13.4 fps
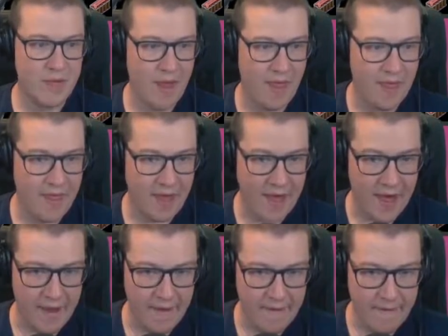like
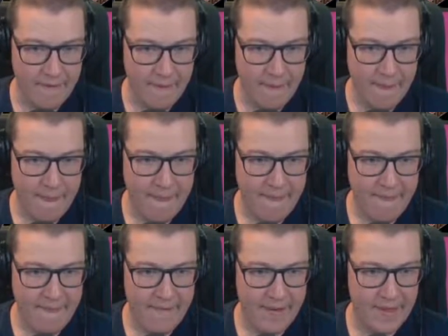that,
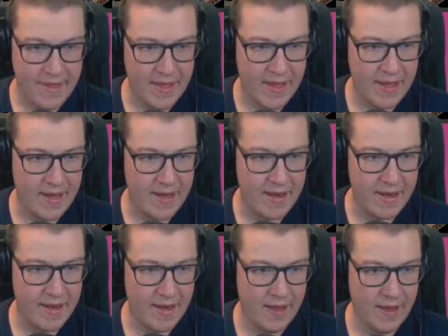and then
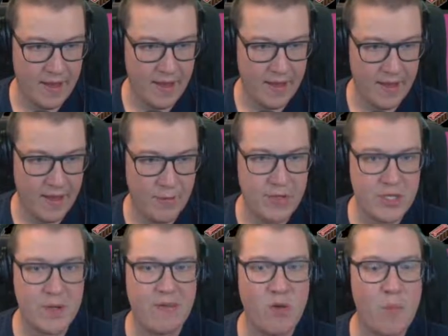oh, we
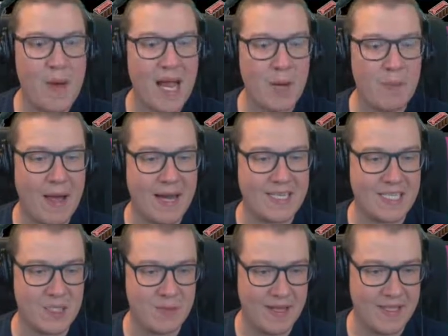do have a backpack
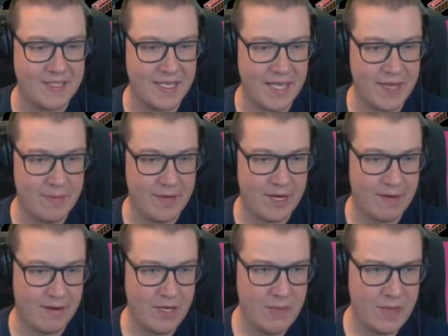dispenser. There we go.
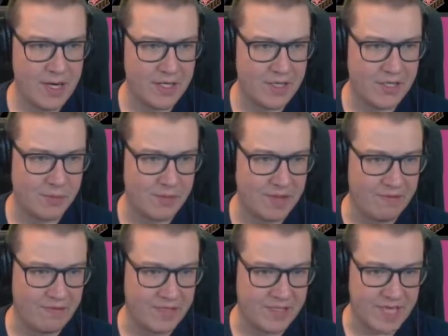I knew we got
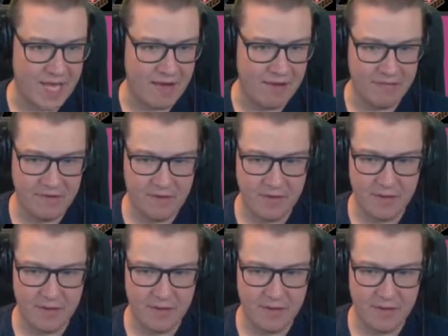something for staff.